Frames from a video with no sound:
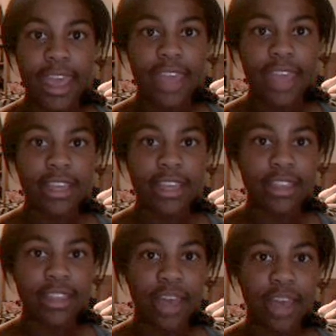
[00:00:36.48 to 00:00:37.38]
And
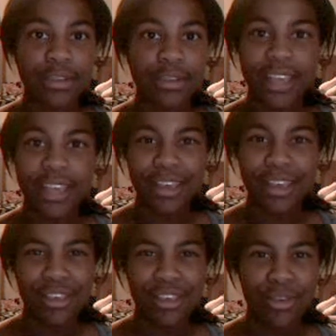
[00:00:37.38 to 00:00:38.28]
the guy was like,
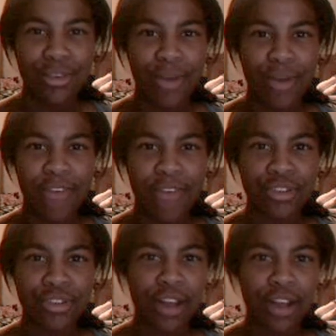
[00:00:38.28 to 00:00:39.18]
you don't have a
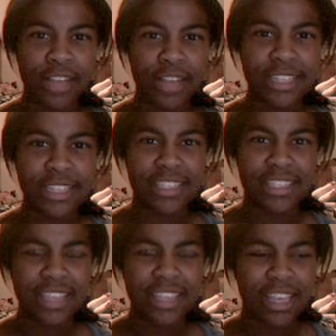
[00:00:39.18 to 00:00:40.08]
dog license.
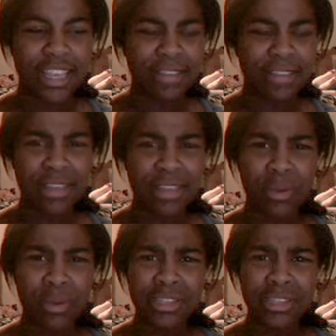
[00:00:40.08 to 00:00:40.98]
And I was like,
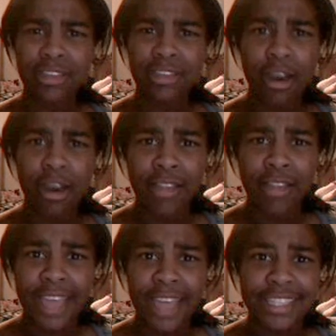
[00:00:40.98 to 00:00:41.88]
what's a dog
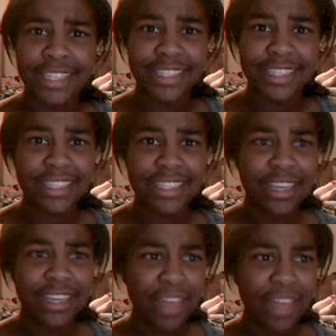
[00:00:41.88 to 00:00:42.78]
license?
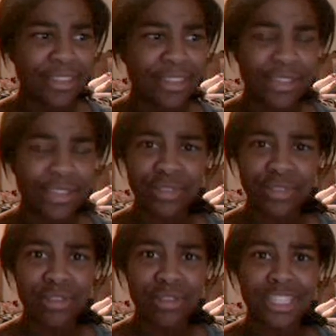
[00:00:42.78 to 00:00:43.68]

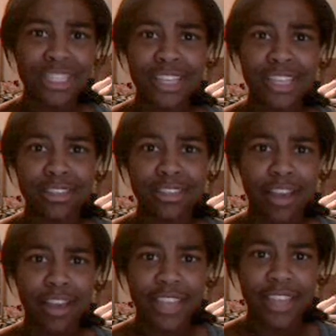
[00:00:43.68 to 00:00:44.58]
There's no such thing as a
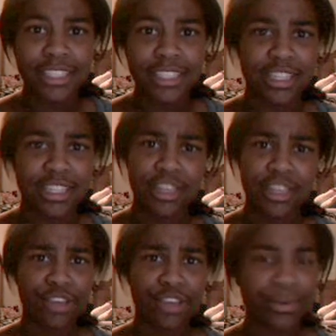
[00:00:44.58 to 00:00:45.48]
dog license.
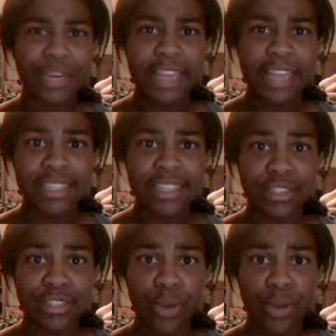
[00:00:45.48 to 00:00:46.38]
You need a
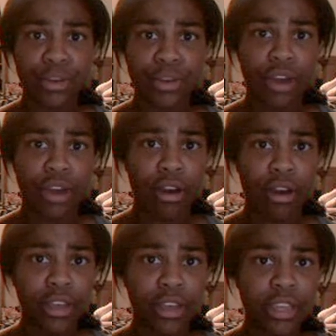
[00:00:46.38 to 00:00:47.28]
license to own a dog.